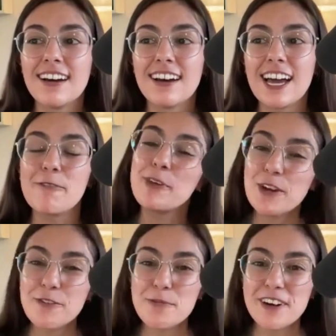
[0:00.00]
a
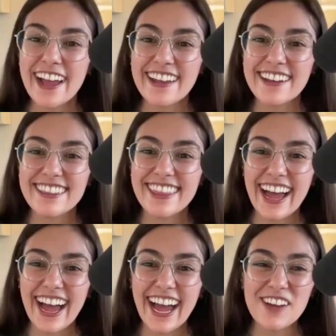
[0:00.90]
beautiful brand
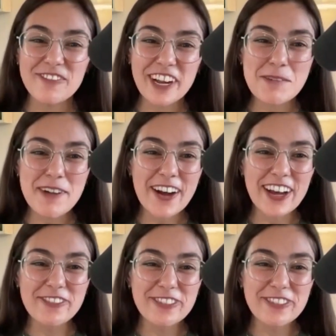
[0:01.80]
that I am very proud of.